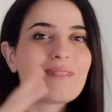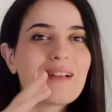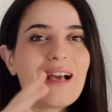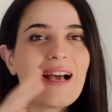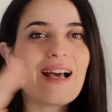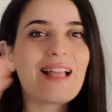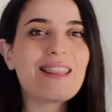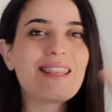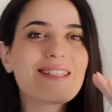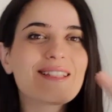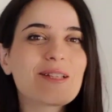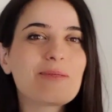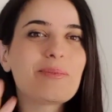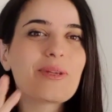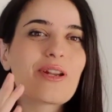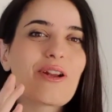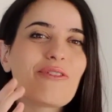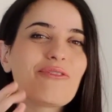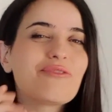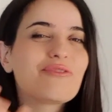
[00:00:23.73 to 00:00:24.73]
a little
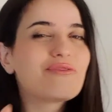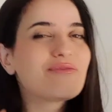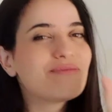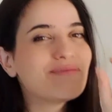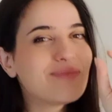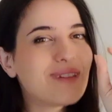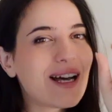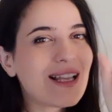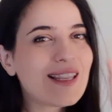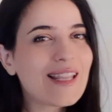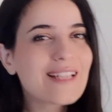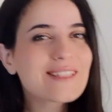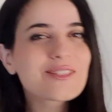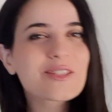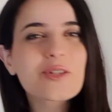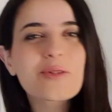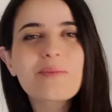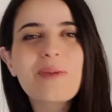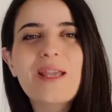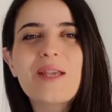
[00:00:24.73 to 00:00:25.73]
bit of a
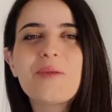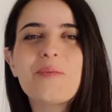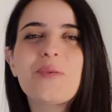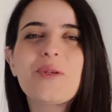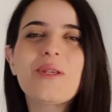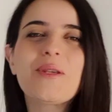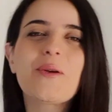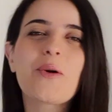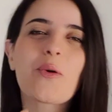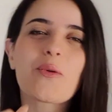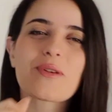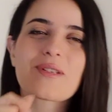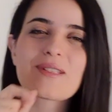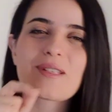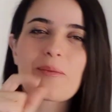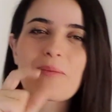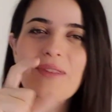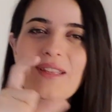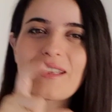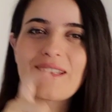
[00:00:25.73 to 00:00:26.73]
letter maybe, or
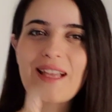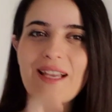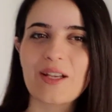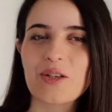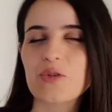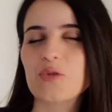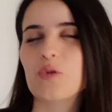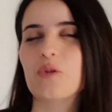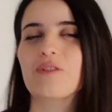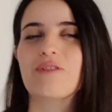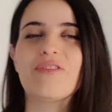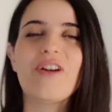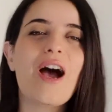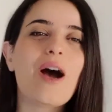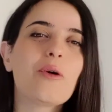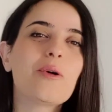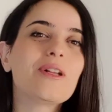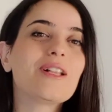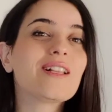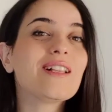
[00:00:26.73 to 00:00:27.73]
something like a short
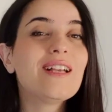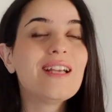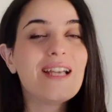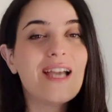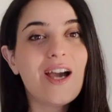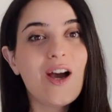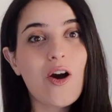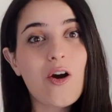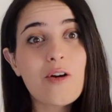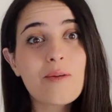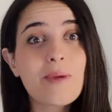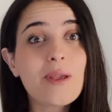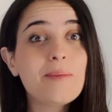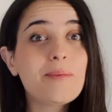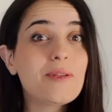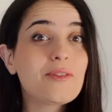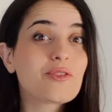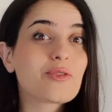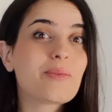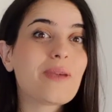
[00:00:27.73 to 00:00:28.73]
vowel, or
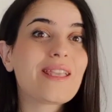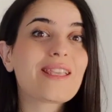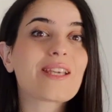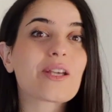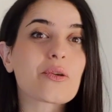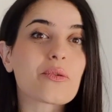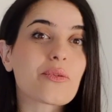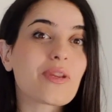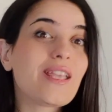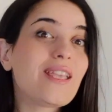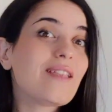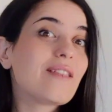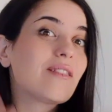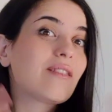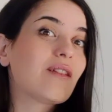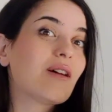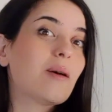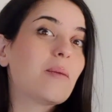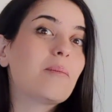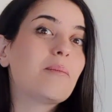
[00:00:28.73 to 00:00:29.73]
maybe to make a
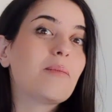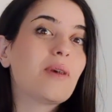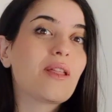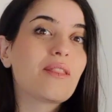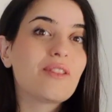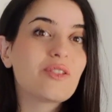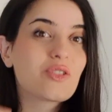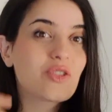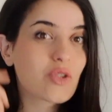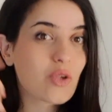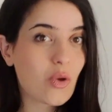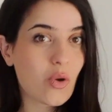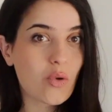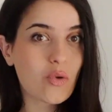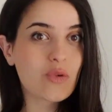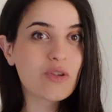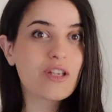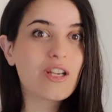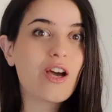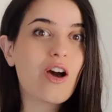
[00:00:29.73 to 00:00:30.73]
rhythm, the
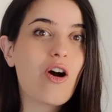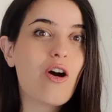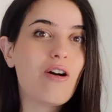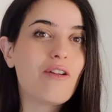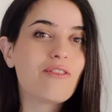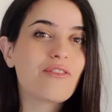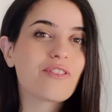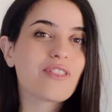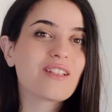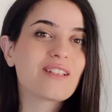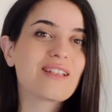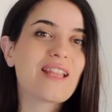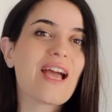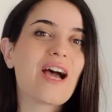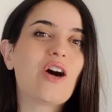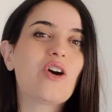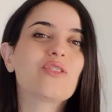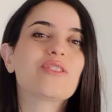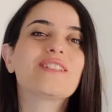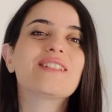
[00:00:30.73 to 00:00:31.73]
tone of the
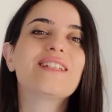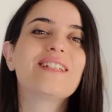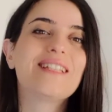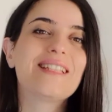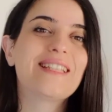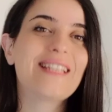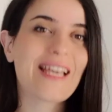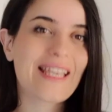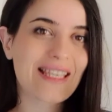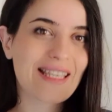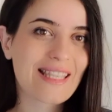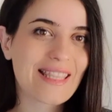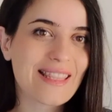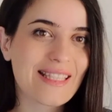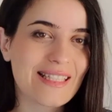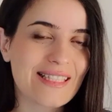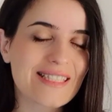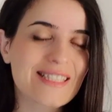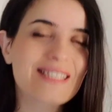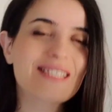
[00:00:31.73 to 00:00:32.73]
noun like
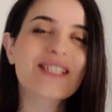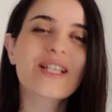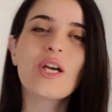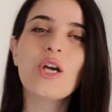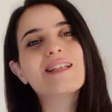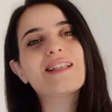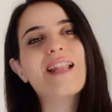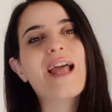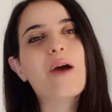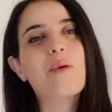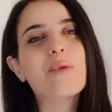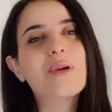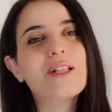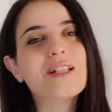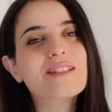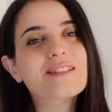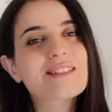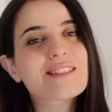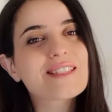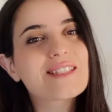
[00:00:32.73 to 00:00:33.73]
this. And I
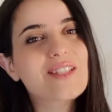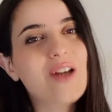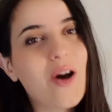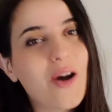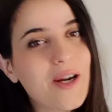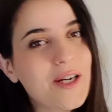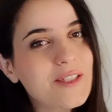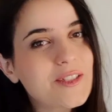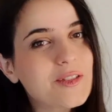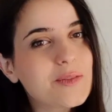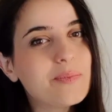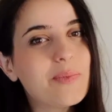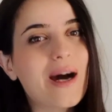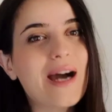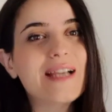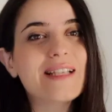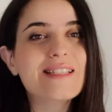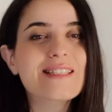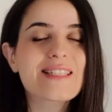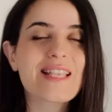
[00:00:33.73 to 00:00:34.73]
will start
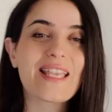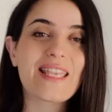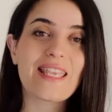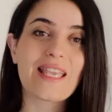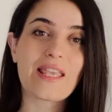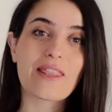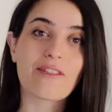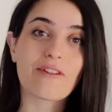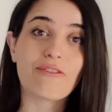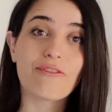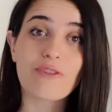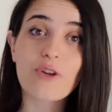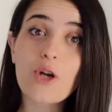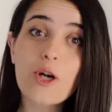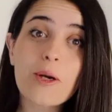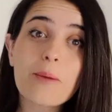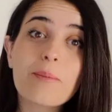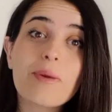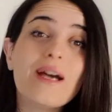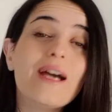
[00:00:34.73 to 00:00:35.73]
by saying the
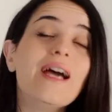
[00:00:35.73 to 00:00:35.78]
verb,